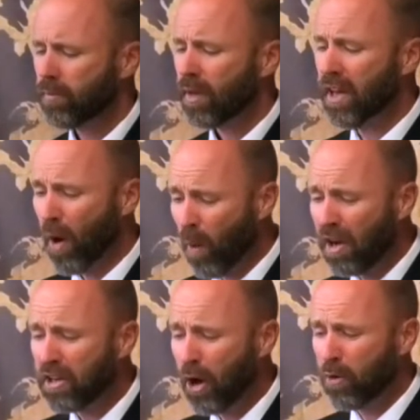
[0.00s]
Now,
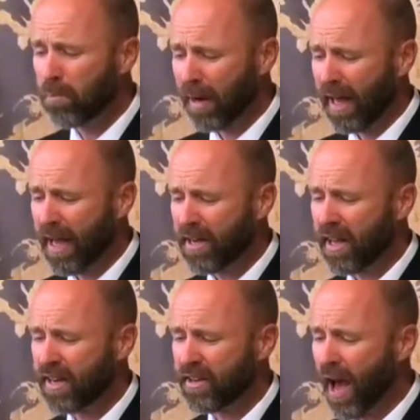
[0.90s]
one goat bled
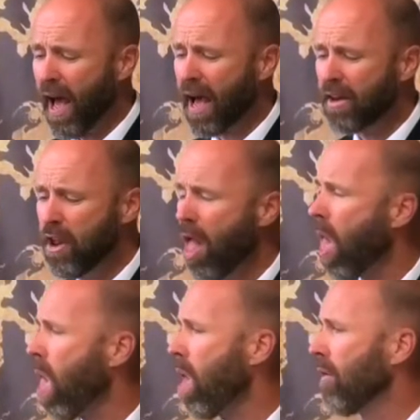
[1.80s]
and died
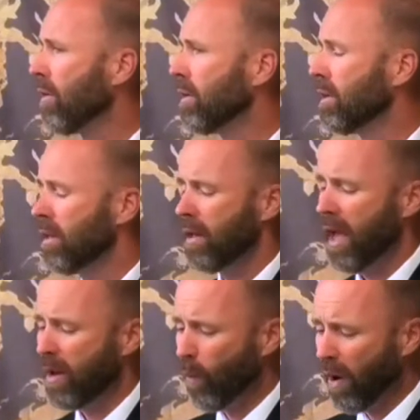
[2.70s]

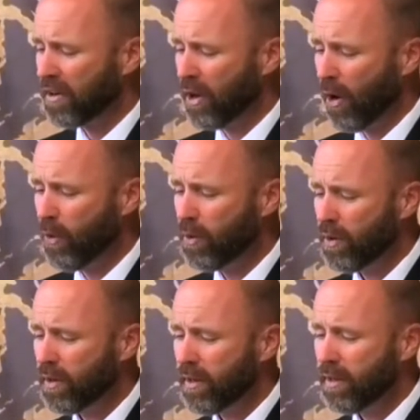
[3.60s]
and one goat
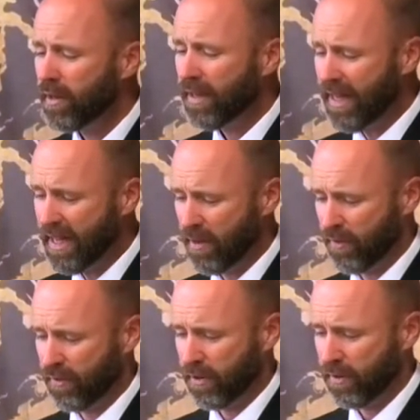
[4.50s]

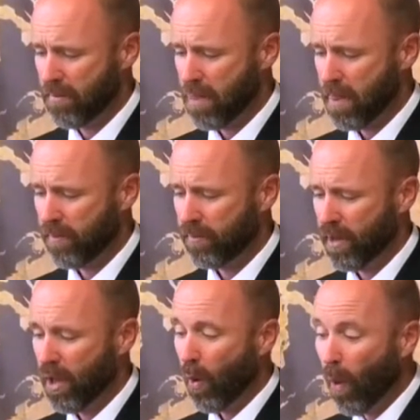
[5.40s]
lived.
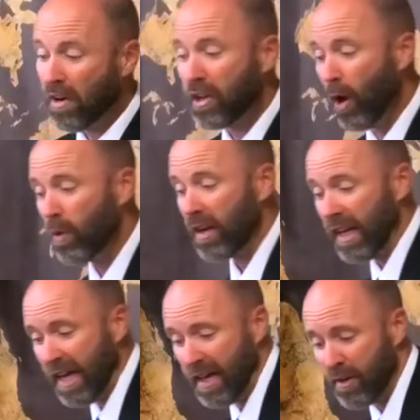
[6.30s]
One goat
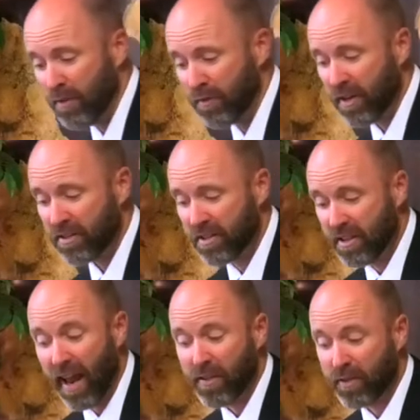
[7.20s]
lived to
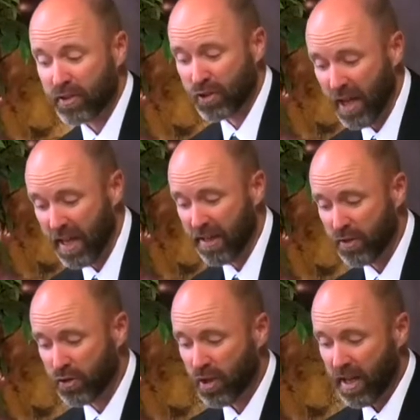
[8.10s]
take the
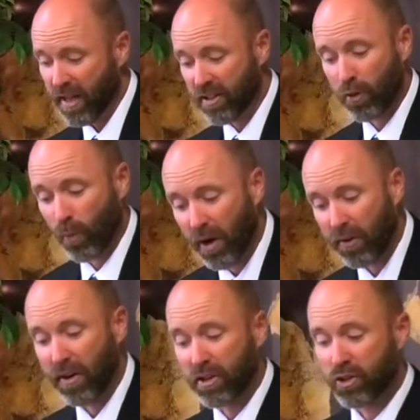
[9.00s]
sins into the
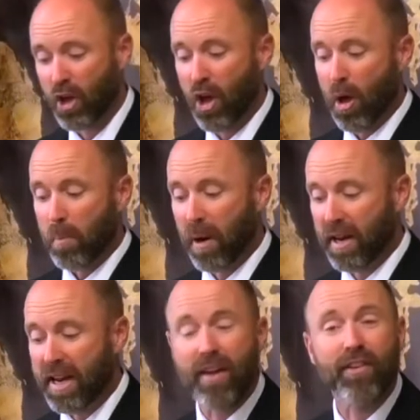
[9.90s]
wilderness, but
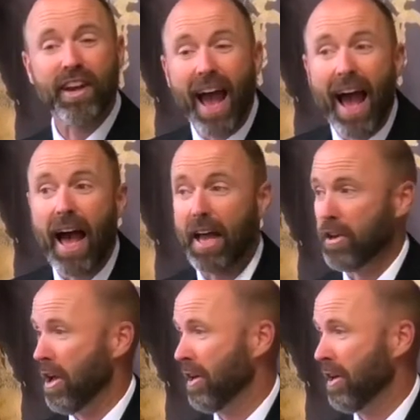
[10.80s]
he never died.